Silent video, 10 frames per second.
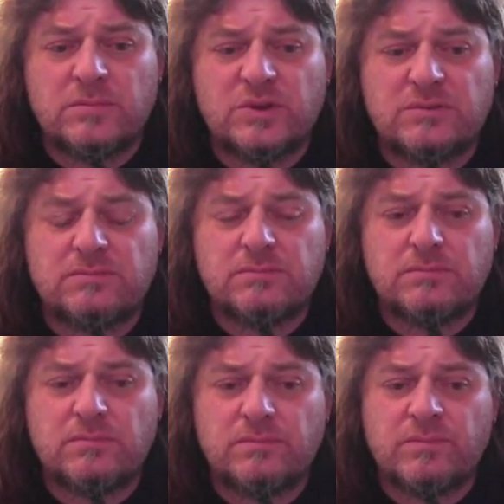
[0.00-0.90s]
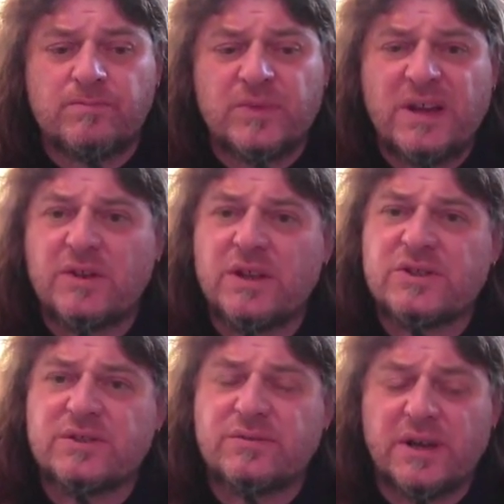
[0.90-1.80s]
but never
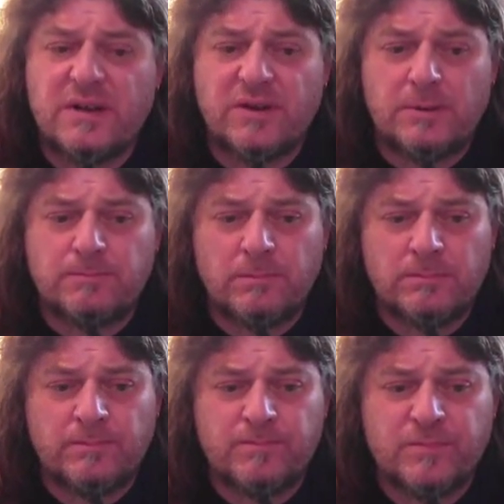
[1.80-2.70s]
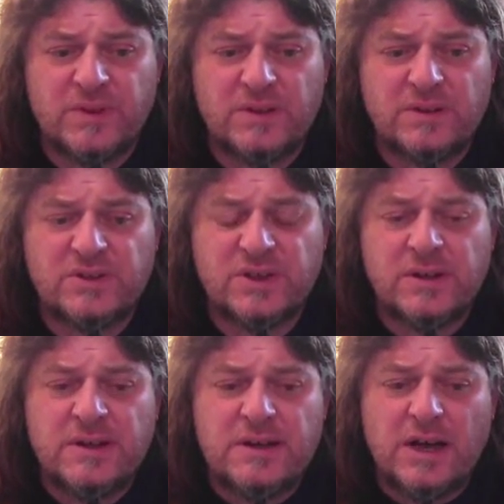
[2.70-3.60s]
lost the flavour. There's a
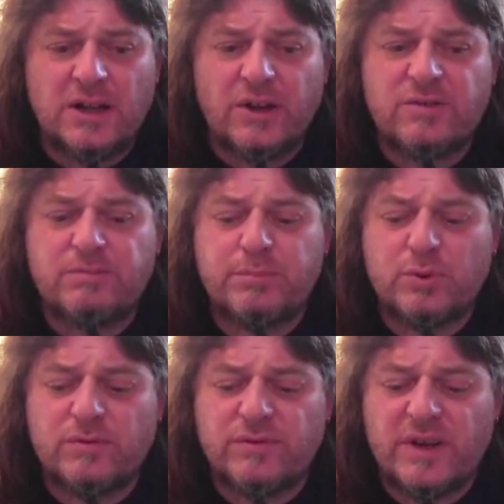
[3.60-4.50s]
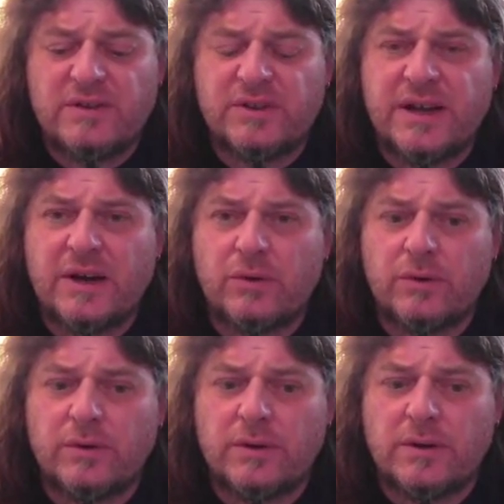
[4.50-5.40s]
lot of boot flavour
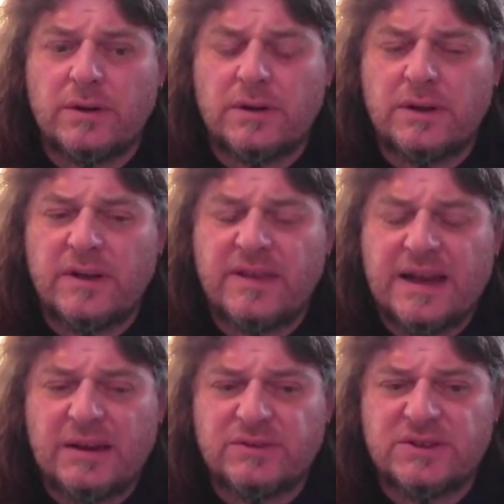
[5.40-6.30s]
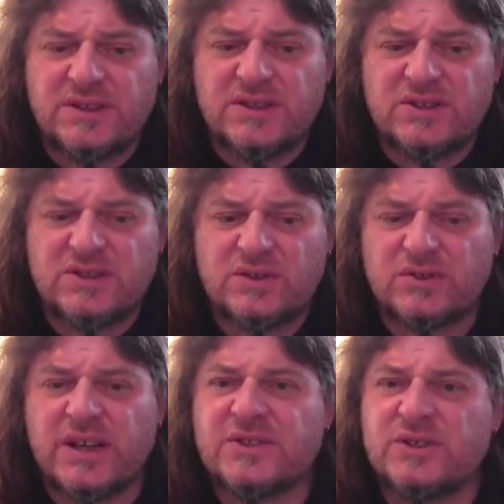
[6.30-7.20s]
now in the aftertaste. It
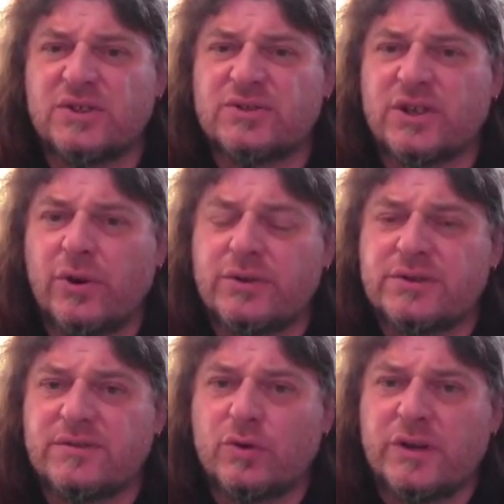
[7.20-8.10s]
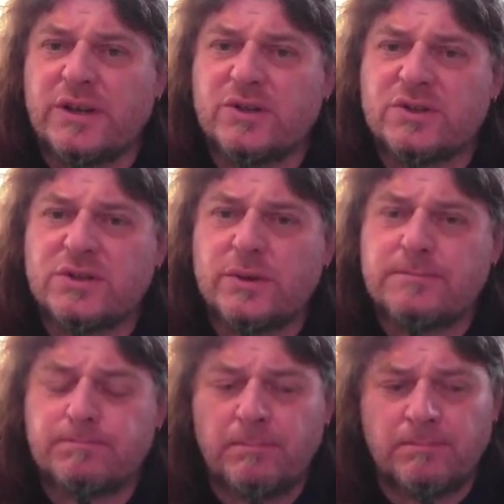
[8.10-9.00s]
also has an undercurrent of greenness to it,